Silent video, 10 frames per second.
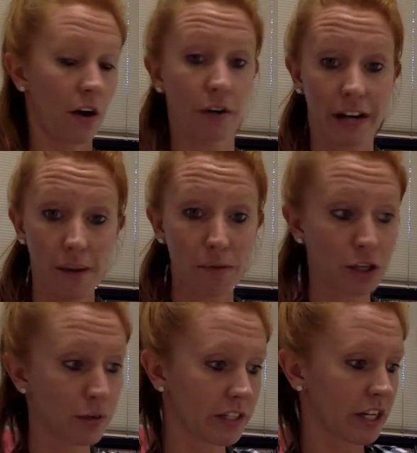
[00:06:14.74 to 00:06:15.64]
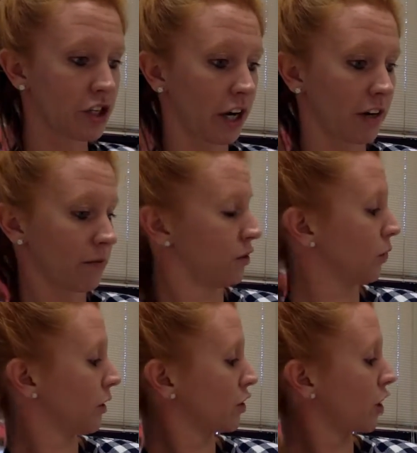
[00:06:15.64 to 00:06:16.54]
All right, I'm going to do a T-chart.
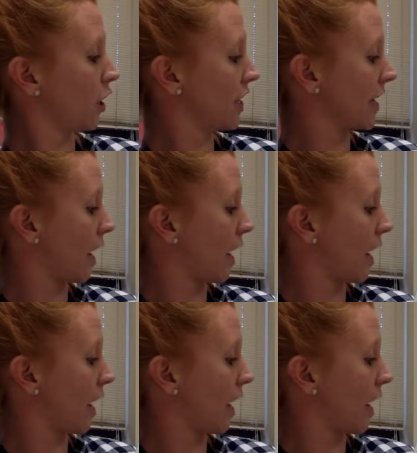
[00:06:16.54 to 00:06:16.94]
So we're starting